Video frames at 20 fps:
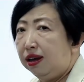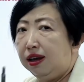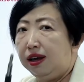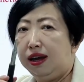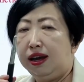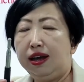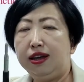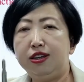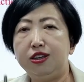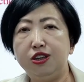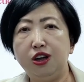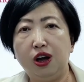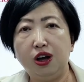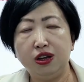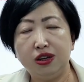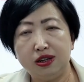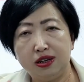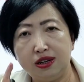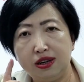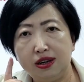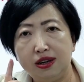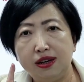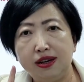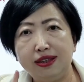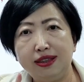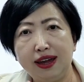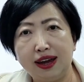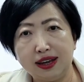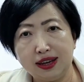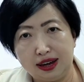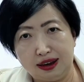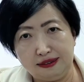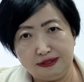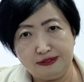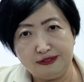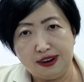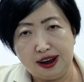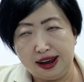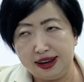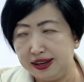is not
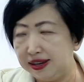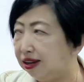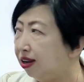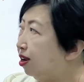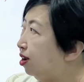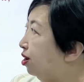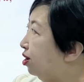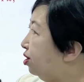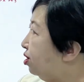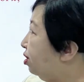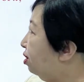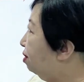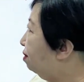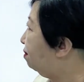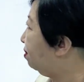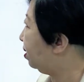-1. So we